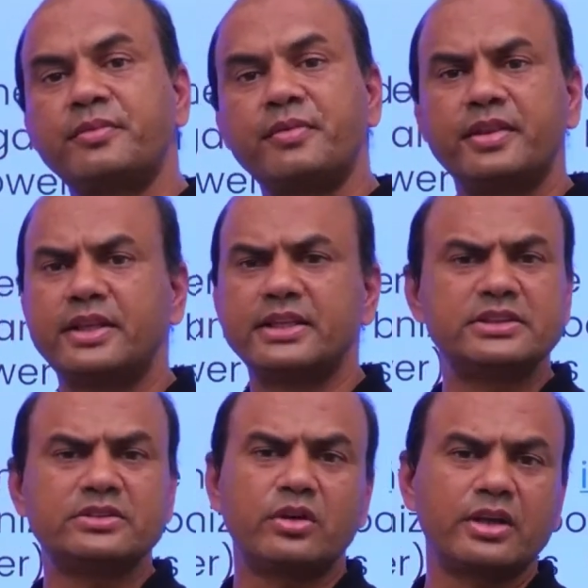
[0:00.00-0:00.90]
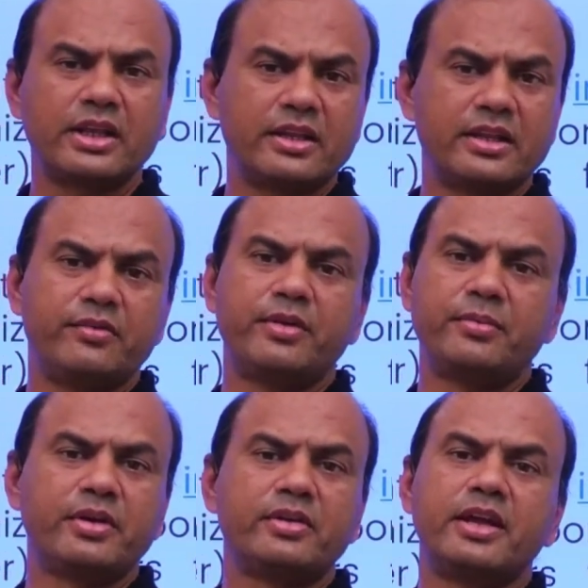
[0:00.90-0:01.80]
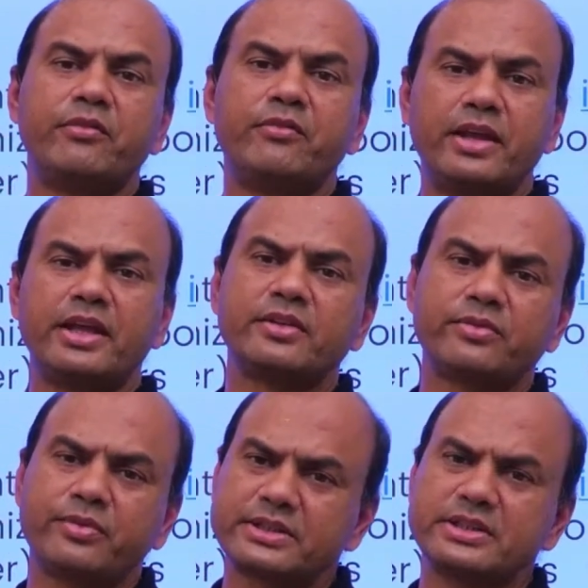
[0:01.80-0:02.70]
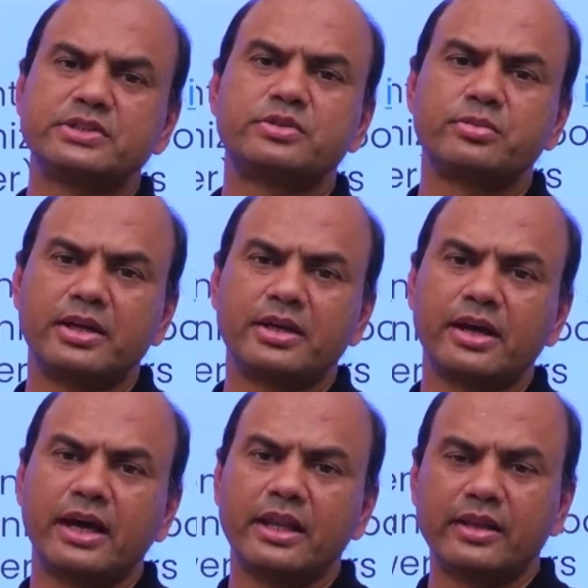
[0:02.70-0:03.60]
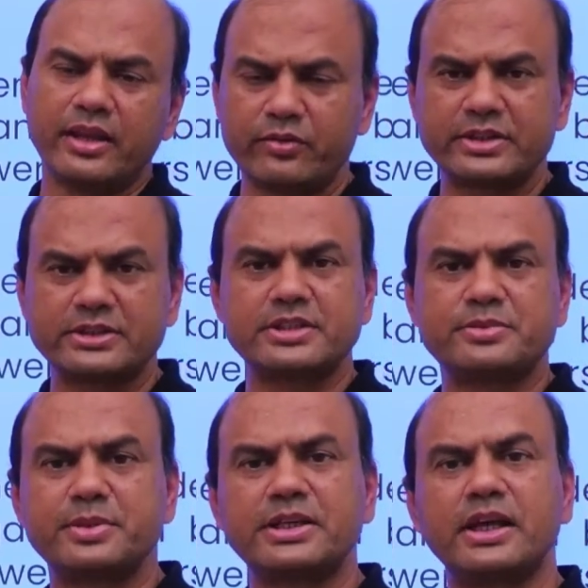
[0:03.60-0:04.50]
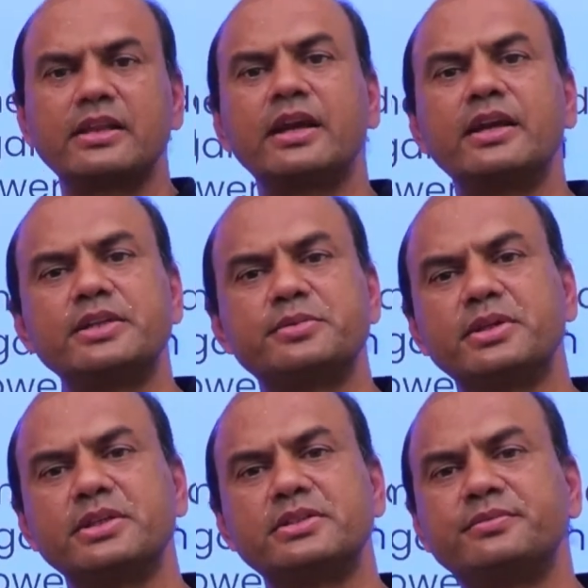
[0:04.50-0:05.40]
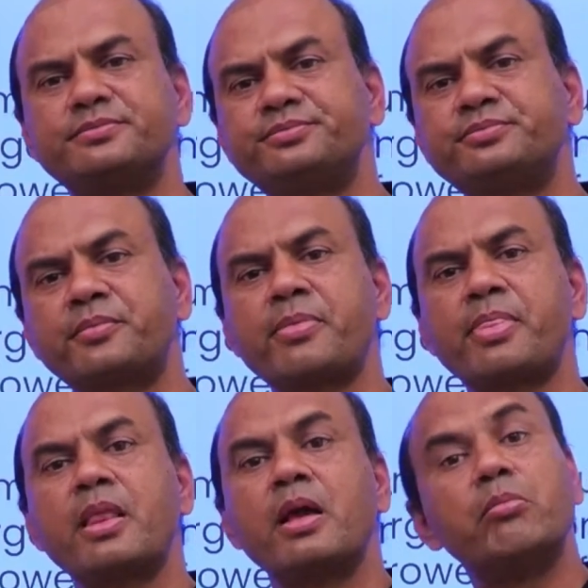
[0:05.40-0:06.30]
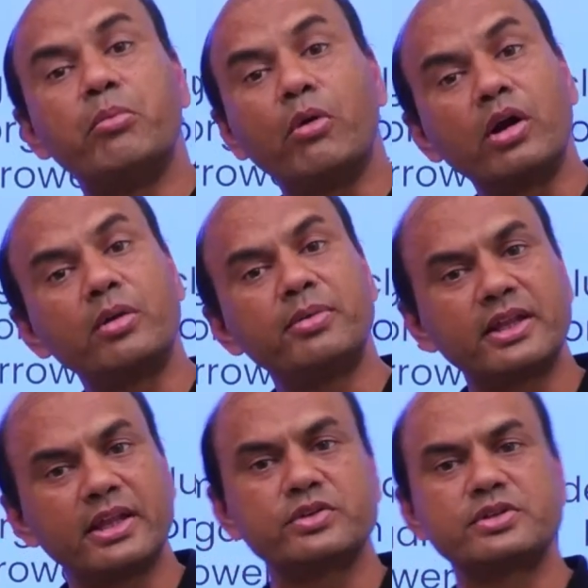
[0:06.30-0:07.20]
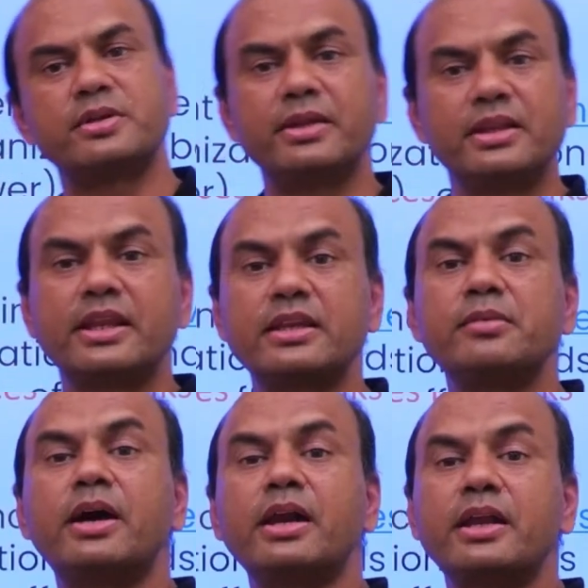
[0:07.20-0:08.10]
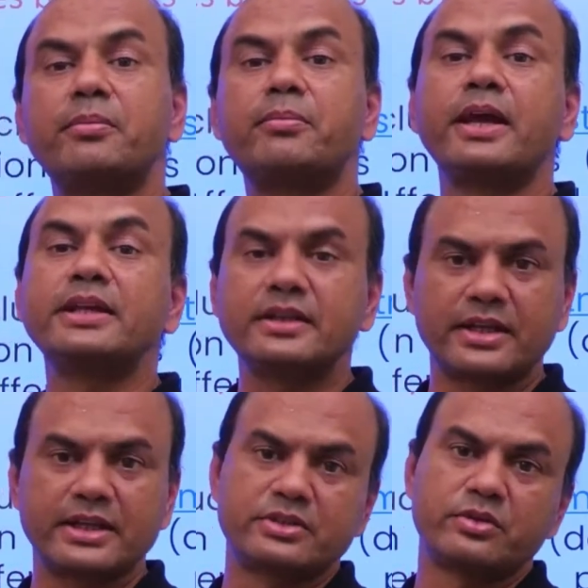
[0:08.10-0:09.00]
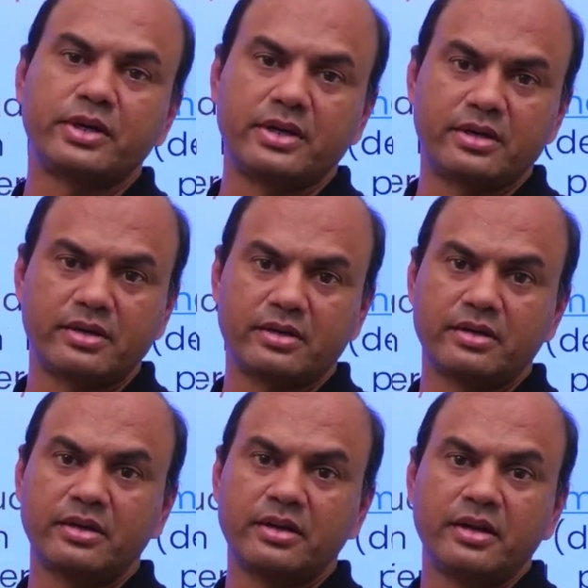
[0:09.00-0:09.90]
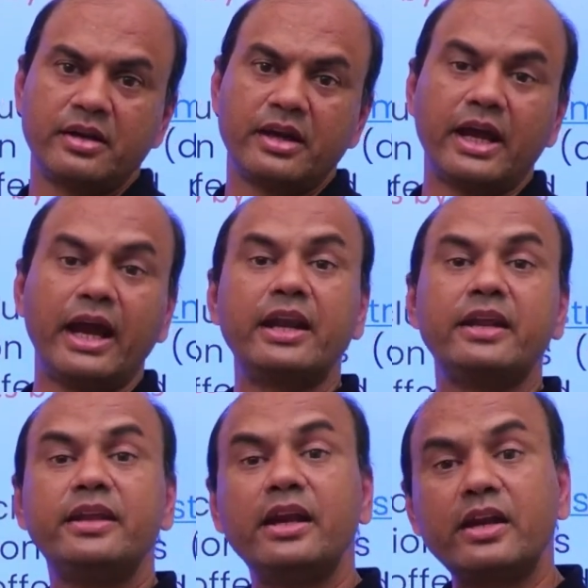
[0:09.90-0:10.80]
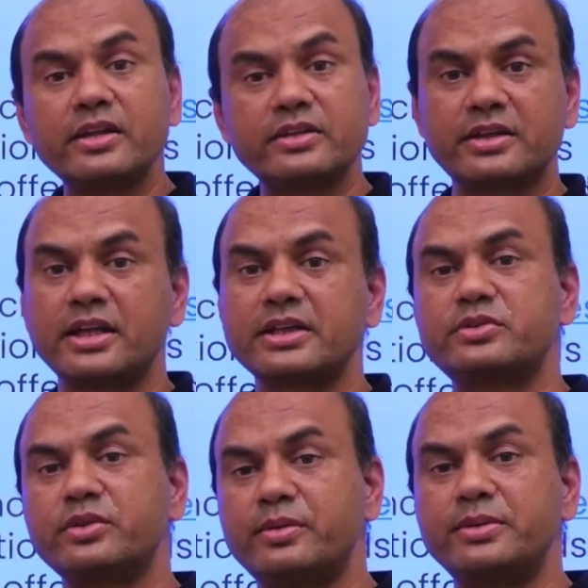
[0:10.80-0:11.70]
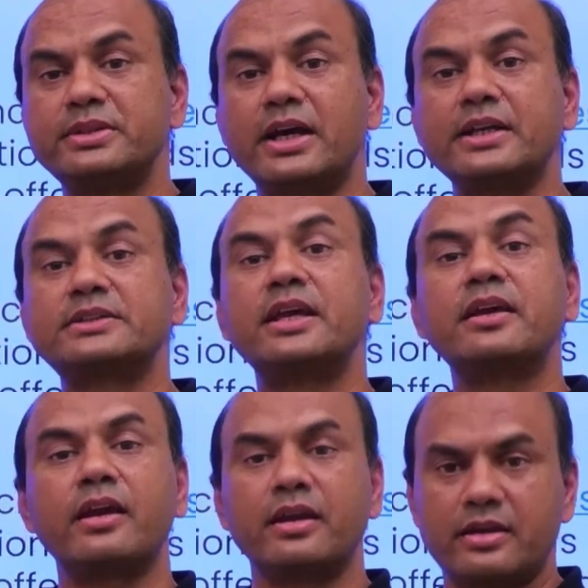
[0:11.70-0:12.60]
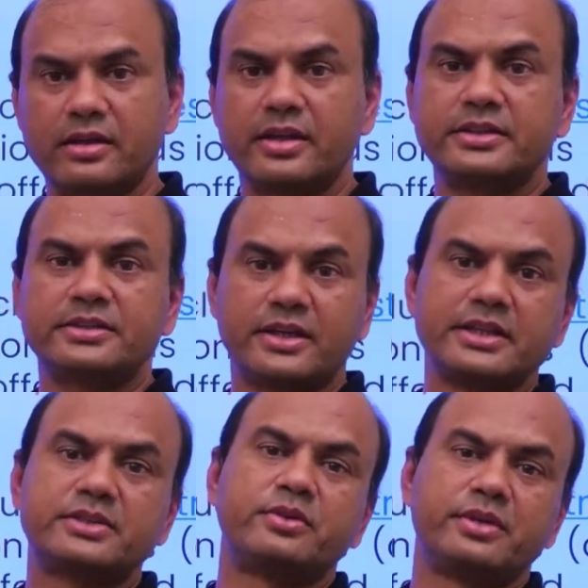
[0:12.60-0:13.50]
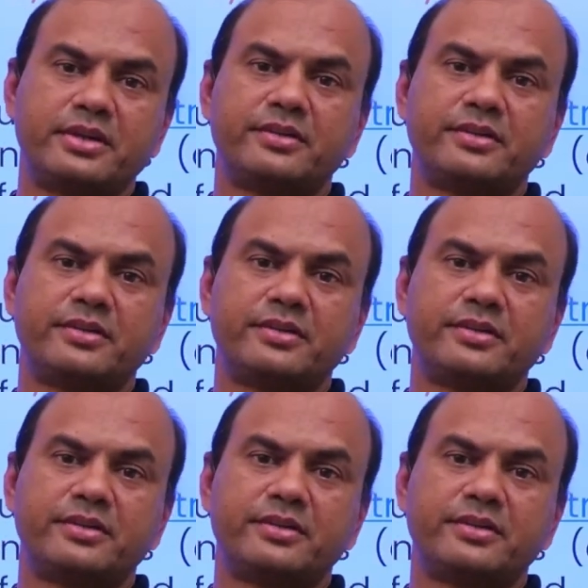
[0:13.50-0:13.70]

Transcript: This is not there in FD because FD is a fixed instrument. I'll invest this much, I'll get this much. Bond being negotiable, there is a market price attached to it. And yield is attached to it, means asking rate is attached to it.